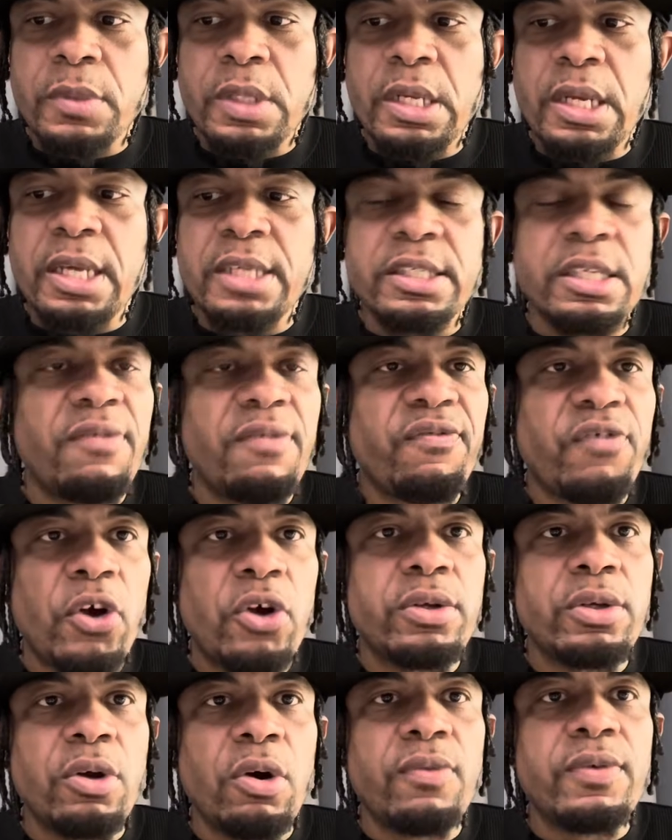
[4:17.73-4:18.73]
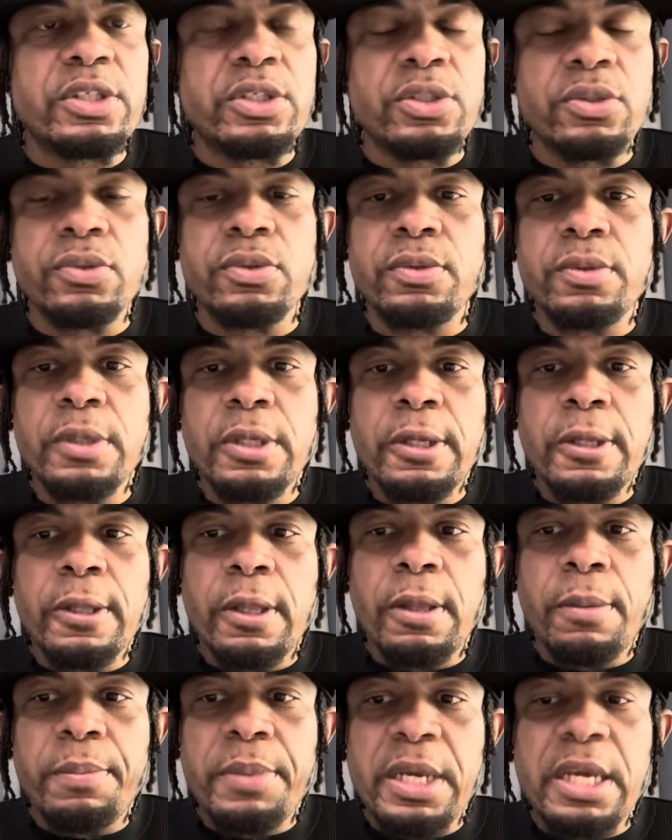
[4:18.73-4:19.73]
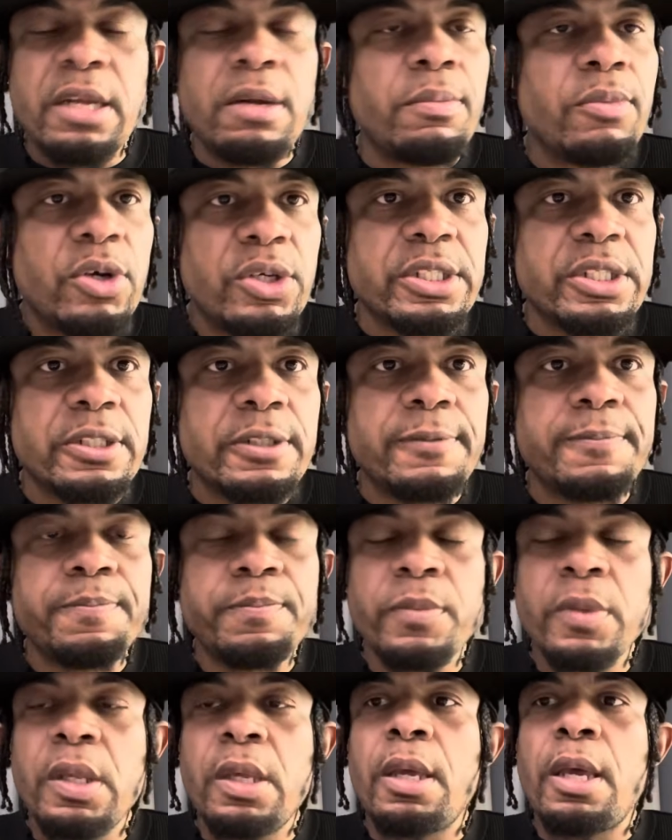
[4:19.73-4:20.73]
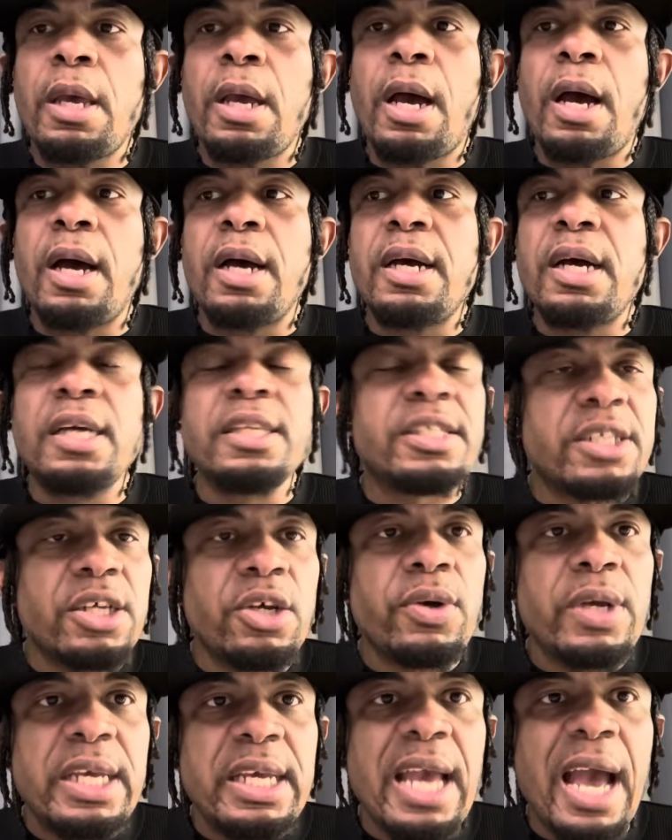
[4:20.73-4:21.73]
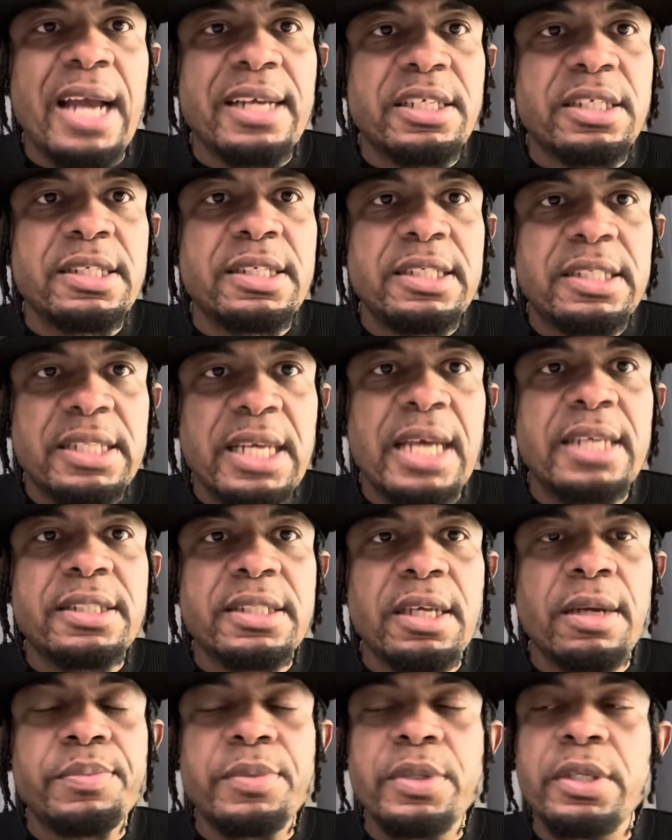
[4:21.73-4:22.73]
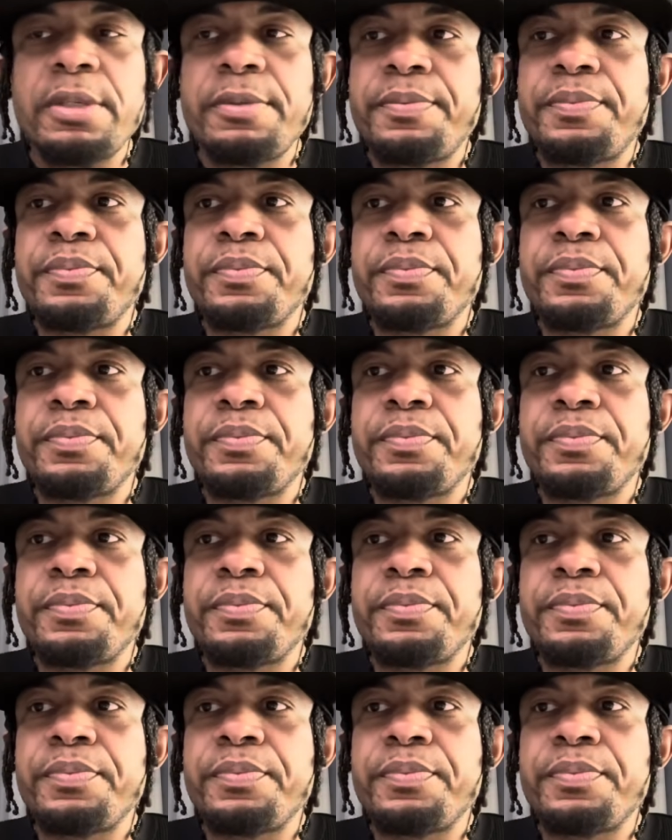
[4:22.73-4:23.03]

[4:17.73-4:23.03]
is converting over to being a Muslim until he actually says something.